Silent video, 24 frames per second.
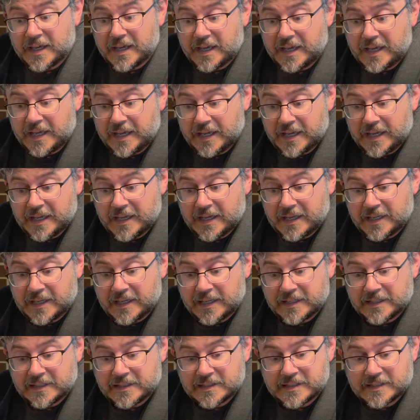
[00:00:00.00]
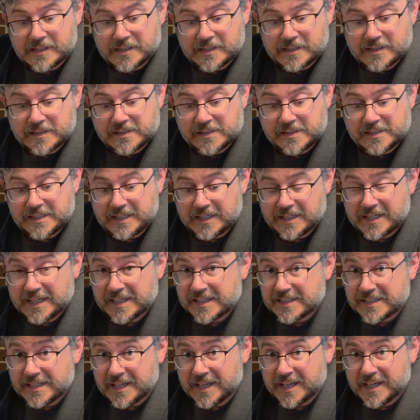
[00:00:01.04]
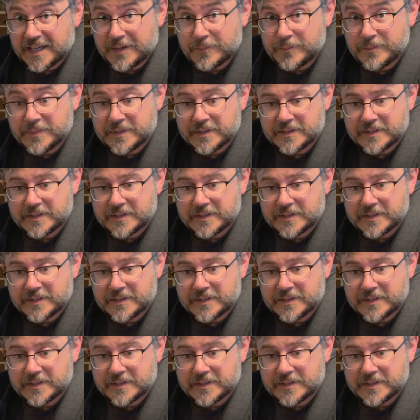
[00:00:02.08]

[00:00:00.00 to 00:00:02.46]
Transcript: and see you next time.